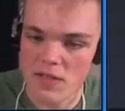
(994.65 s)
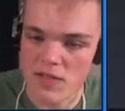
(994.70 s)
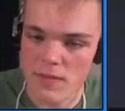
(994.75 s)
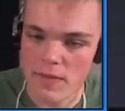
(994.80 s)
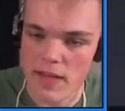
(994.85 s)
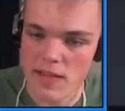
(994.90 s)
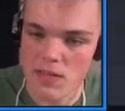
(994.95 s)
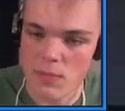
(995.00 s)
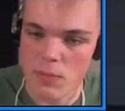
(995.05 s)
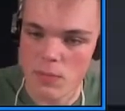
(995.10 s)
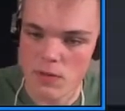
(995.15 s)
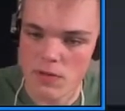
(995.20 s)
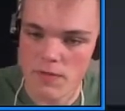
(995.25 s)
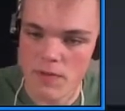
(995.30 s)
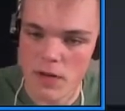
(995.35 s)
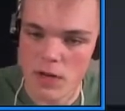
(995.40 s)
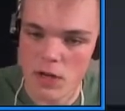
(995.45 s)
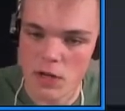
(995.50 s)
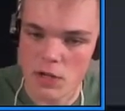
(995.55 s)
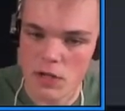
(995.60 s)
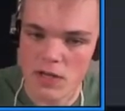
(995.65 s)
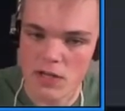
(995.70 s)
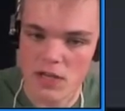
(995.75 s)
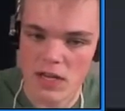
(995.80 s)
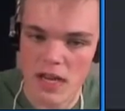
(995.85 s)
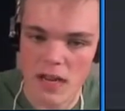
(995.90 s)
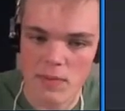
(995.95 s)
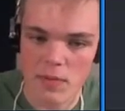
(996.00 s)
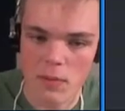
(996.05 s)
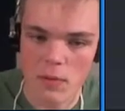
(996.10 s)
Sevastopol's finished. It's
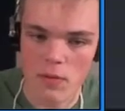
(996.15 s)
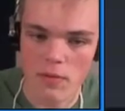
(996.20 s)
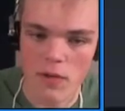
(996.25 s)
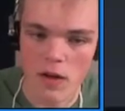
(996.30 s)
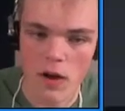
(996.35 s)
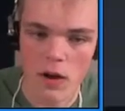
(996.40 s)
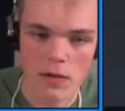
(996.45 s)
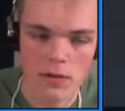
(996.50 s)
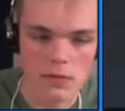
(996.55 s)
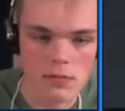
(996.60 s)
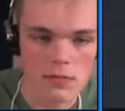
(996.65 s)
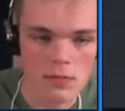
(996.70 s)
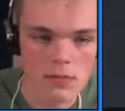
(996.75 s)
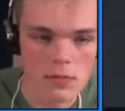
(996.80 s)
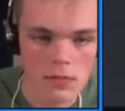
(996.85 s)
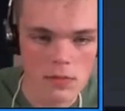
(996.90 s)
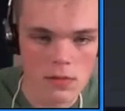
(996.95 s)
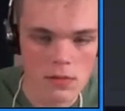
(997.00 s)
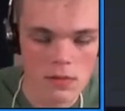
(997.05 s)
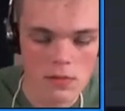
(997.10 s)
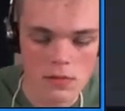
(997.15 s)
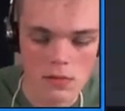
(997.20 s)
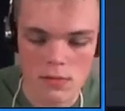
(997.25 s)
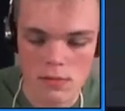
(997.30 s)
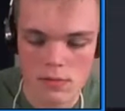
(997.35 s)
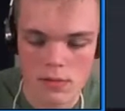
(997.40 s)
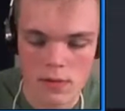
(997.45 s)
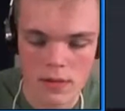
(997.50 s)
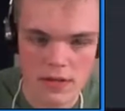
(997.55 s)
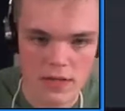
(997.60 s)
time to move on
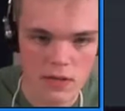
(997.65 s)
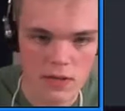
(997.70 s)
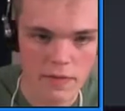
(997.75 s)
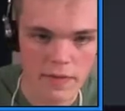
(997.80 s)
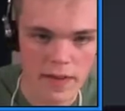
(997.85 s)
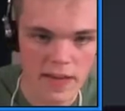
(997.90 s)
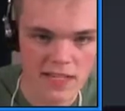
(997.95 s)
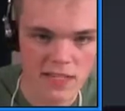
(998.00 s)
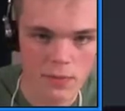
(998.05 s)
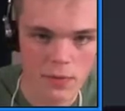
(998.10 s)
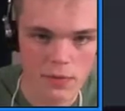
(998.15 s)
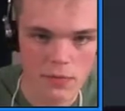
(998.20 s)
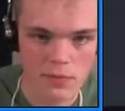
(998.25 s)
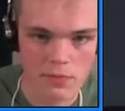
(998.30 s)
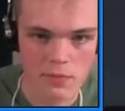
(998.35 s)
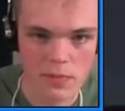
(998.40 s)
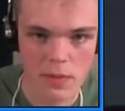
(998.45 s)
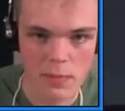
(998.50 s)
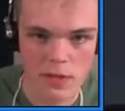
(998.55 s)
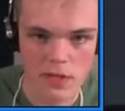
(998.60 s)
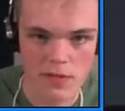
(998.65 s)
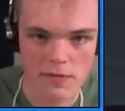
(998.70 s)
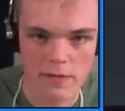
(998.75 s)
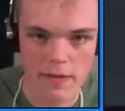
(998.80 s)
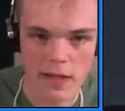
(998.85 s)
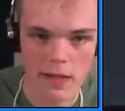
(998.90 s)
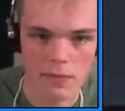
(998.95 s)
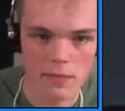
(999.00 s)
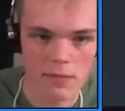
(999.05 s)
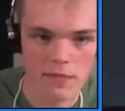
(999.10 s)
because Sevastopol pretty much
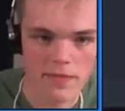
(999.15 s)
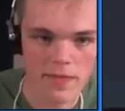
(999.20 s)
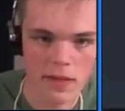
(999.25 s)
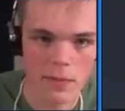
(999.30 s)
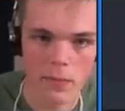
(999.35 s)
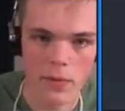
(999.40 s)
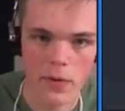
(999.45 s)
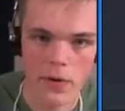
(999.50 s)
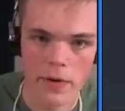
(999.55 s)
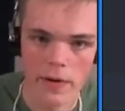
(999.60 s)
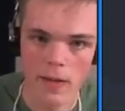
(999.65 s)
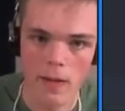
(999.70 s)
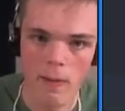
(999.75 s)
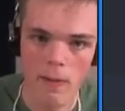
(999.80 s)
fell fell apart.